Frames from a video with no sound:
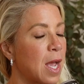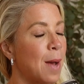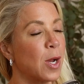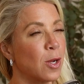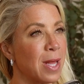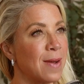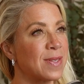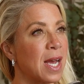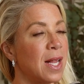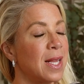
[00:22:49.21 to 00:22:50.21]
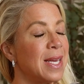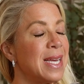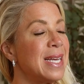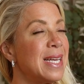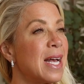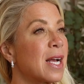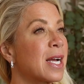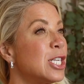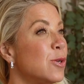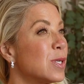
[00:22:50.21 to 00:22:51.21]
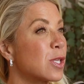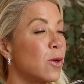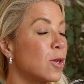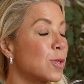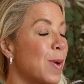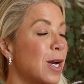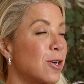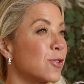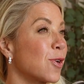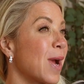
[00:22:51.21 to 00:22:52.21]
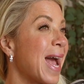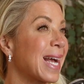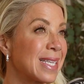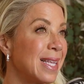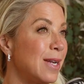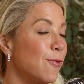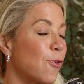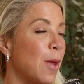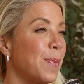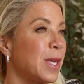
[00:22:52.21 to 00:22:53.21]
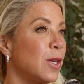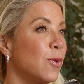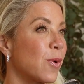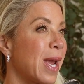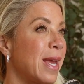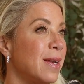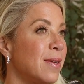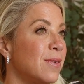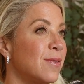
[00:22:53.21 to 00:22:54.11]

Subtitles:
about your lifestyle. Continuous glucose monitors are excellent for helping you create